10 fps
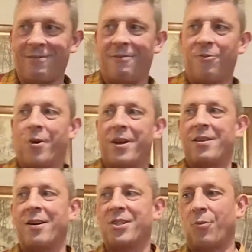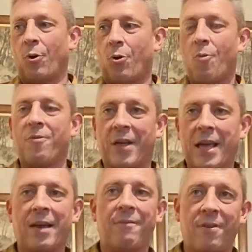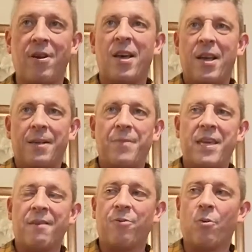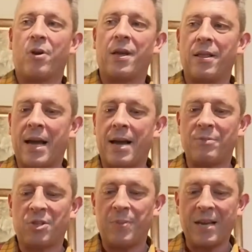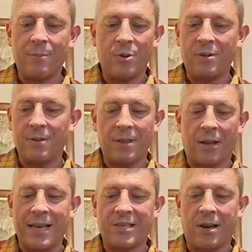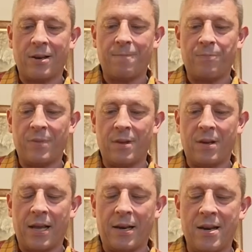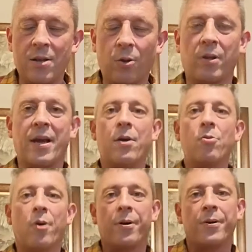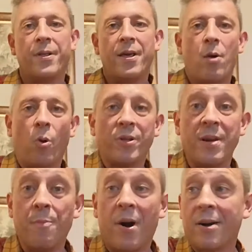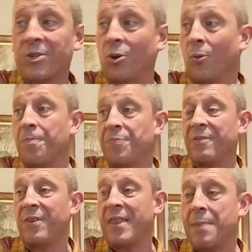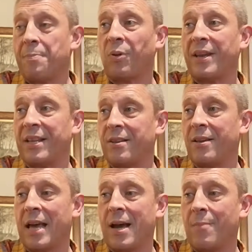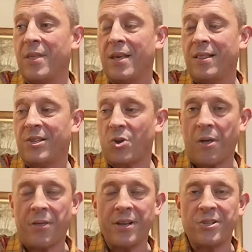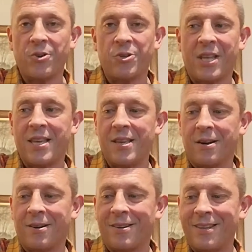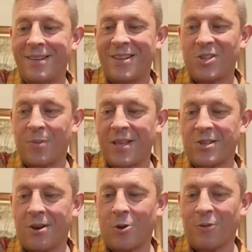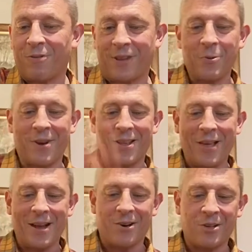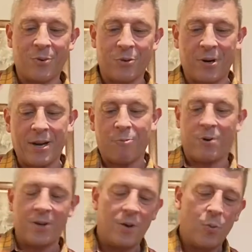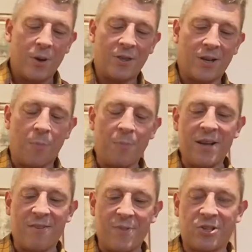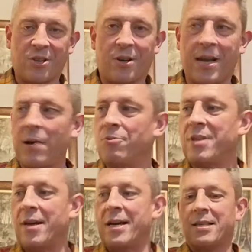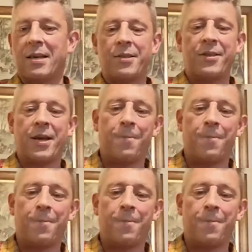folk on the dance floor, hopefully. And you hear folk speaking about the likes of Neil Gow or William Marshall, when they played the sort of things you used to hear, some of these old flowery letters about, we had the company of Mr. Gow tonight, and